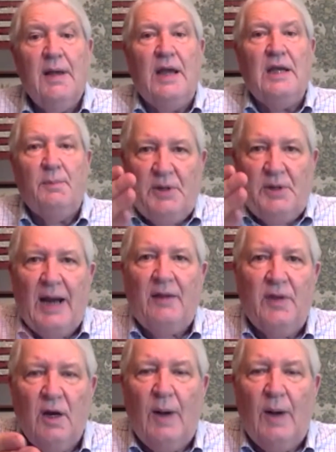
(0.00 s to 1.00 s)
and to protect
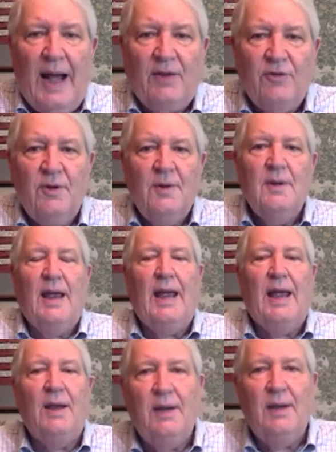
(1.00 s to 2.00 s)
their rights.
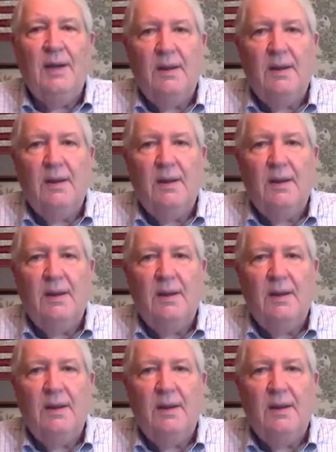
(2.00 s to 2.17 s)
And